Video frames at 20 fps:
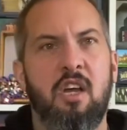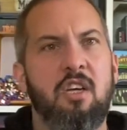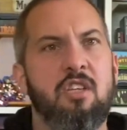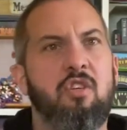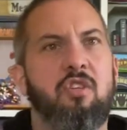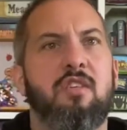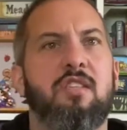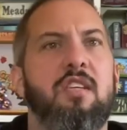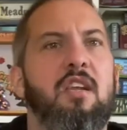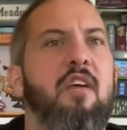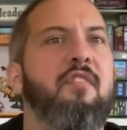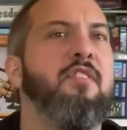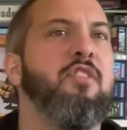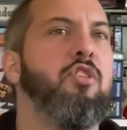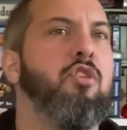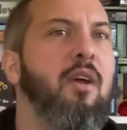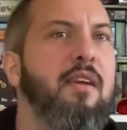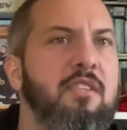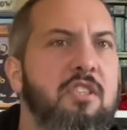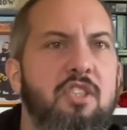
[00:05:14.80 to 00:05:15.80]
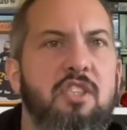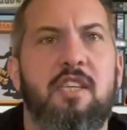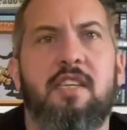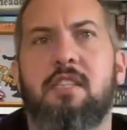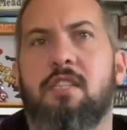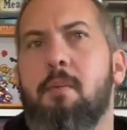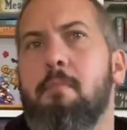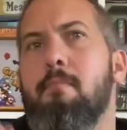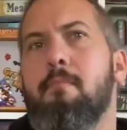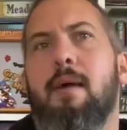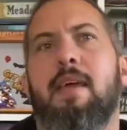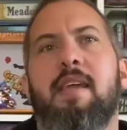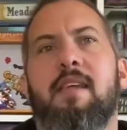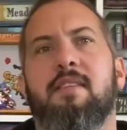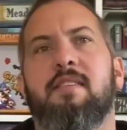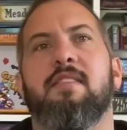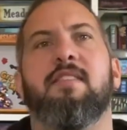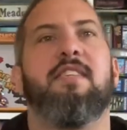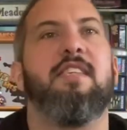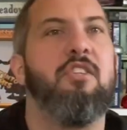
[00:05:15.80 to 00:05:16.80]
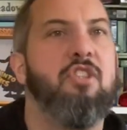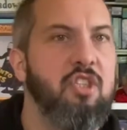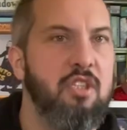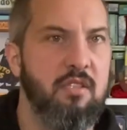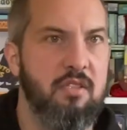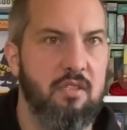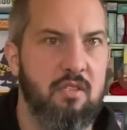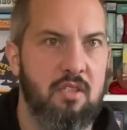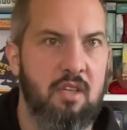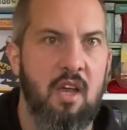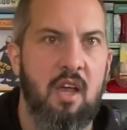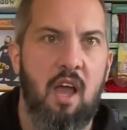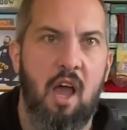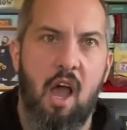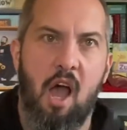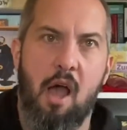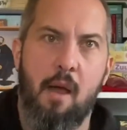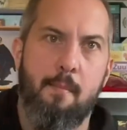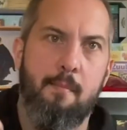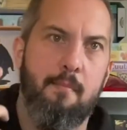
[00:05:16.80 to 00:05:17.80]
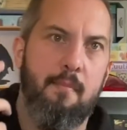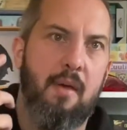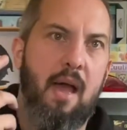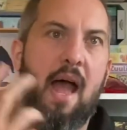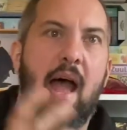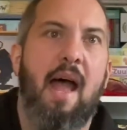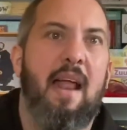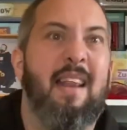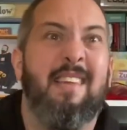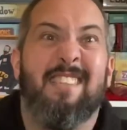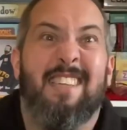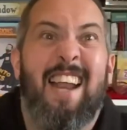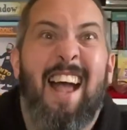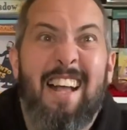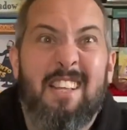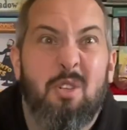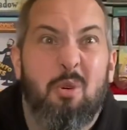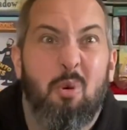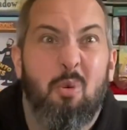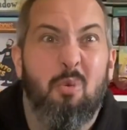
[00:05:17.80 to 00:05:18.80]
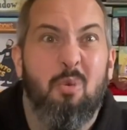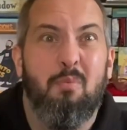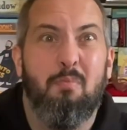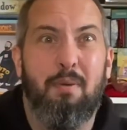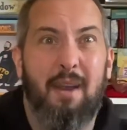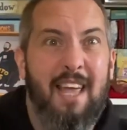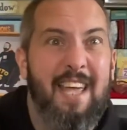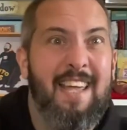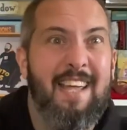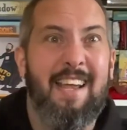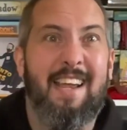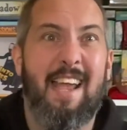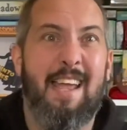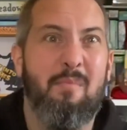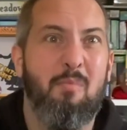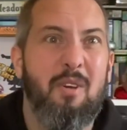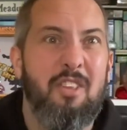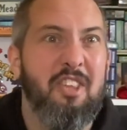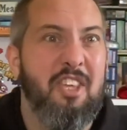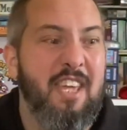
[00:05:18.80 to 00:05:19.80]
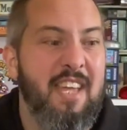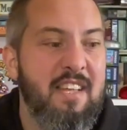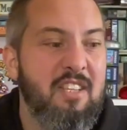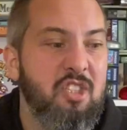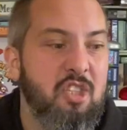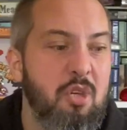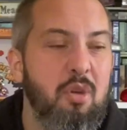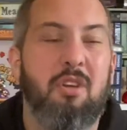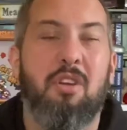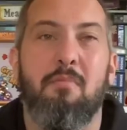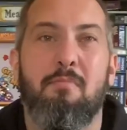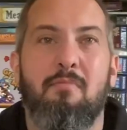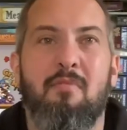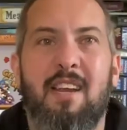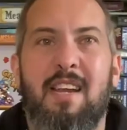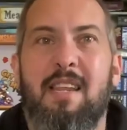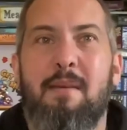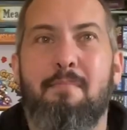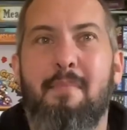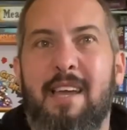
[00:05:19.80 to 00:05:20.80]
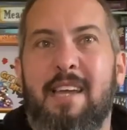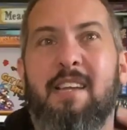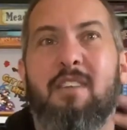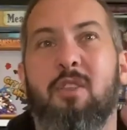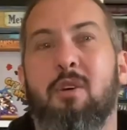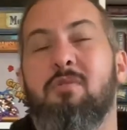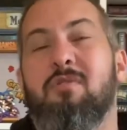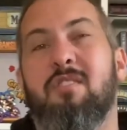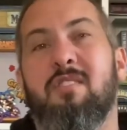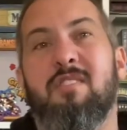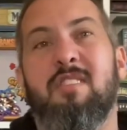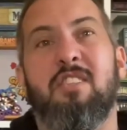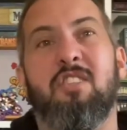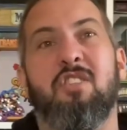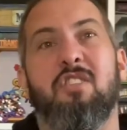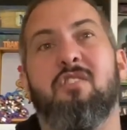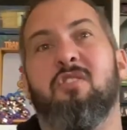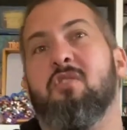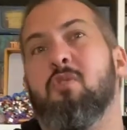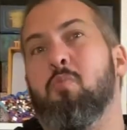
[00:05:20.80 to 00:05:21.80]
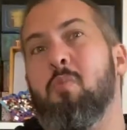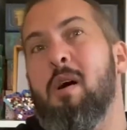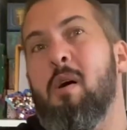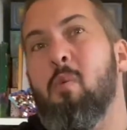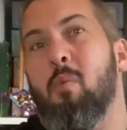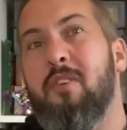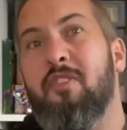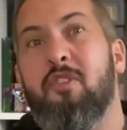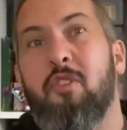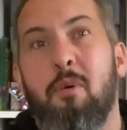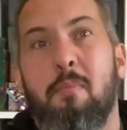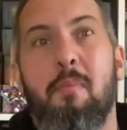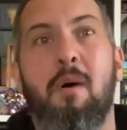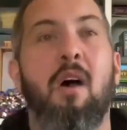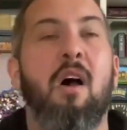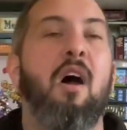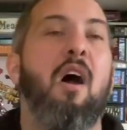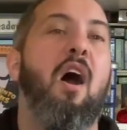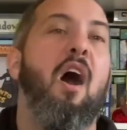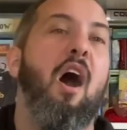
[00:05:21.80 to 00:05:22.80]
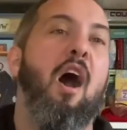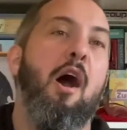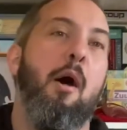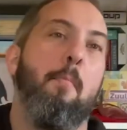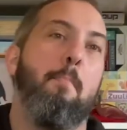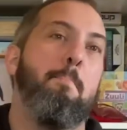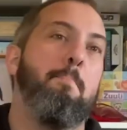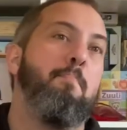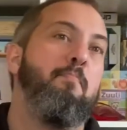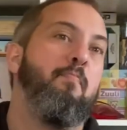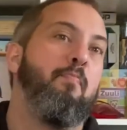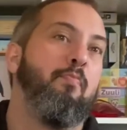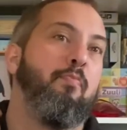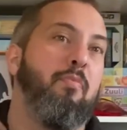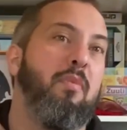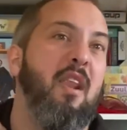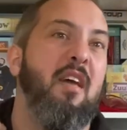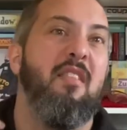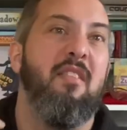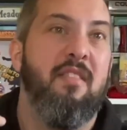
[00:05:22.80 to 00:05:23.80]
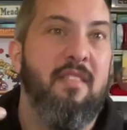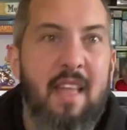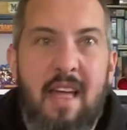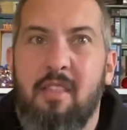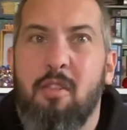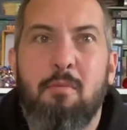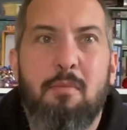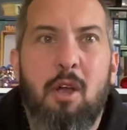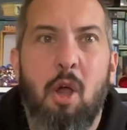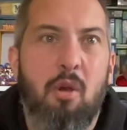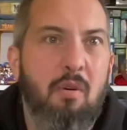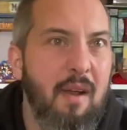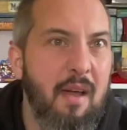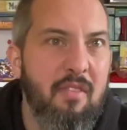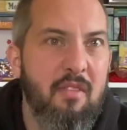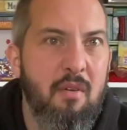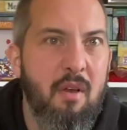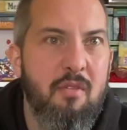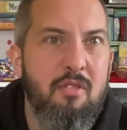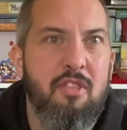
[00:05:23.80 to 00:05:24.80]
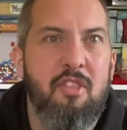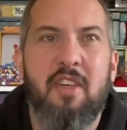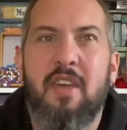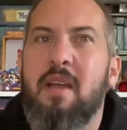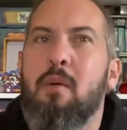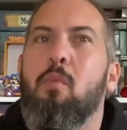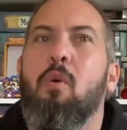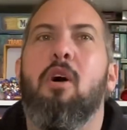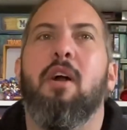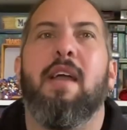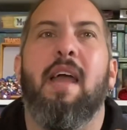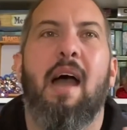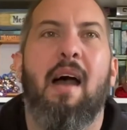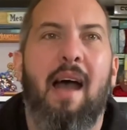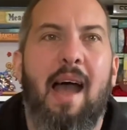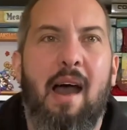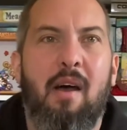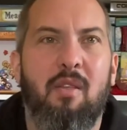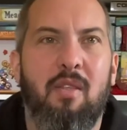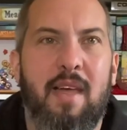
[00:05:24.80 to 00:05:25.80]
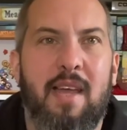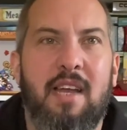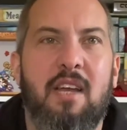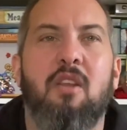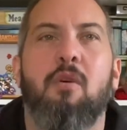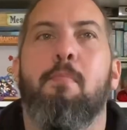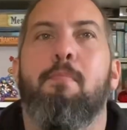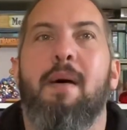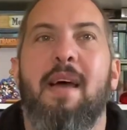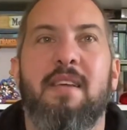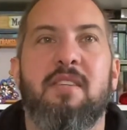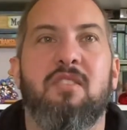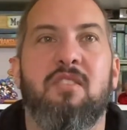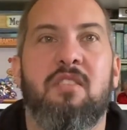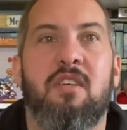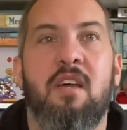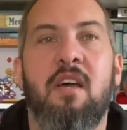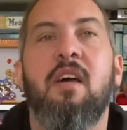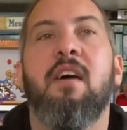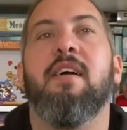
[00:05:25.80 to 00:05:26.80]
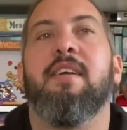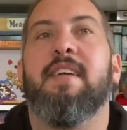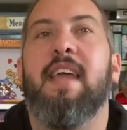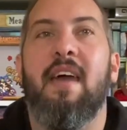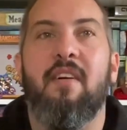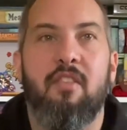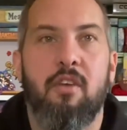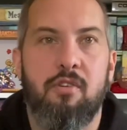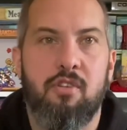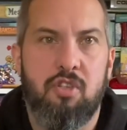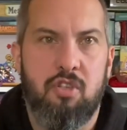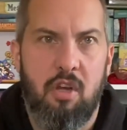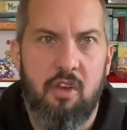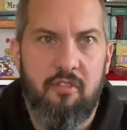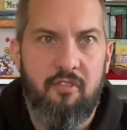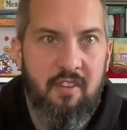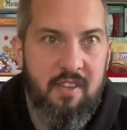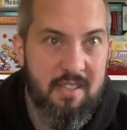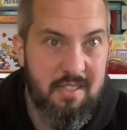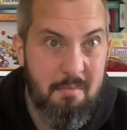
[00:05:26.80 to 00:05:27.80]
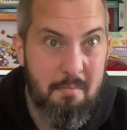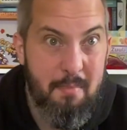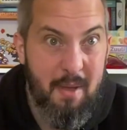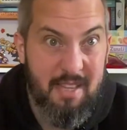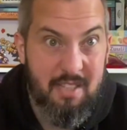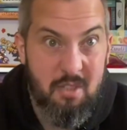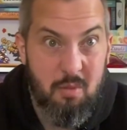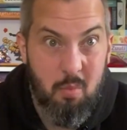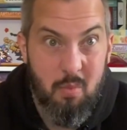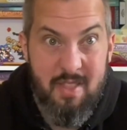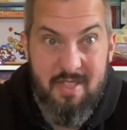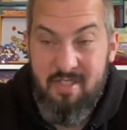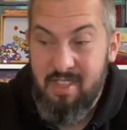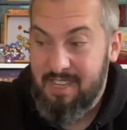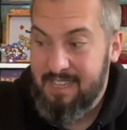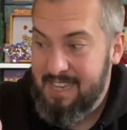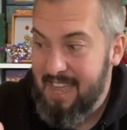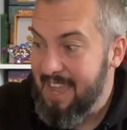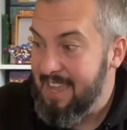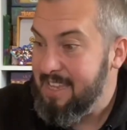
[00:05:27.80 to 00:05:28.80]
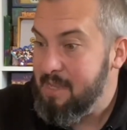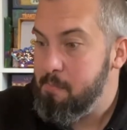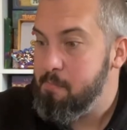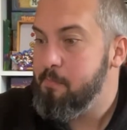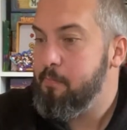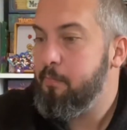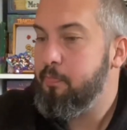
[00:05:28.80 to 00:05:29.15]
So there's enough strategy to make decisions. And as an adult playing a game with kids, you can really make those decisions as well with them. Let them go around their own thing, work out how they're going to best get those trophies and best win the game.